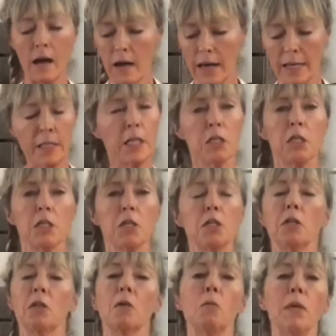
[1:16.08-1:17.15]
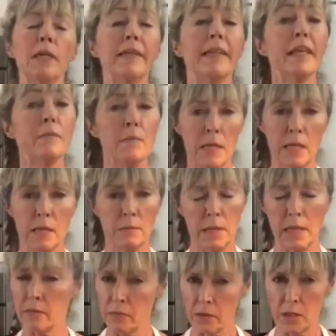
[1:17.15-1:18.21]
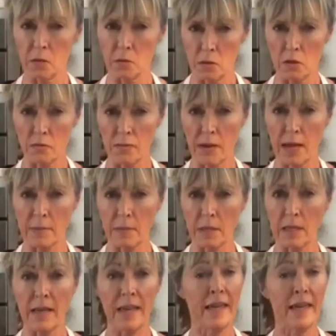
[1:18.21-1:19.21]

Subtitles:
addition to your weekly meal plan for you and your family.